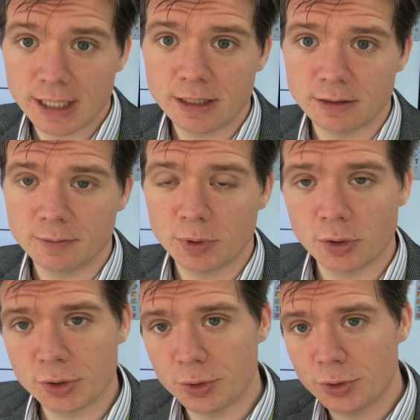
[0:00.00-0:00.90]
dative,
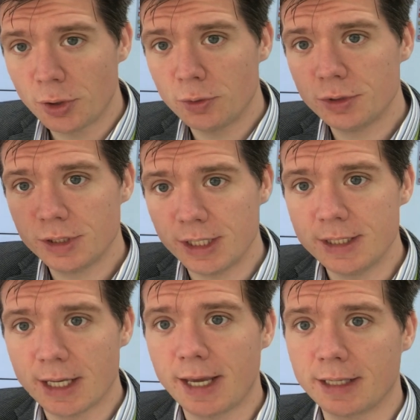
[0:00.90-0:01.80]
because you don't
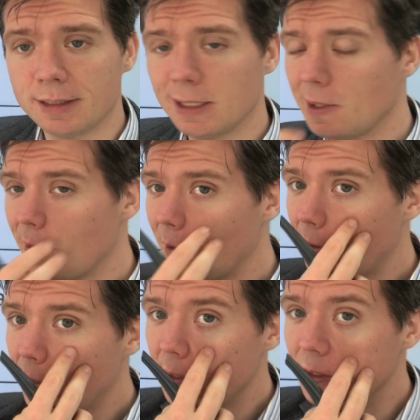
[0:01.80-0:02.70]
interact.
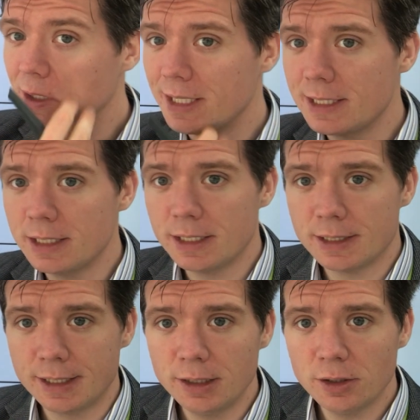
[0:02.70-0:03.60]
You can
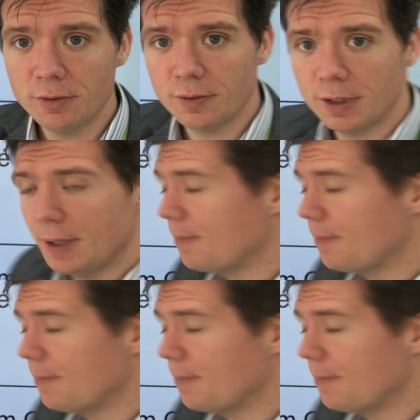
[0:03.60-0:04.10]
think of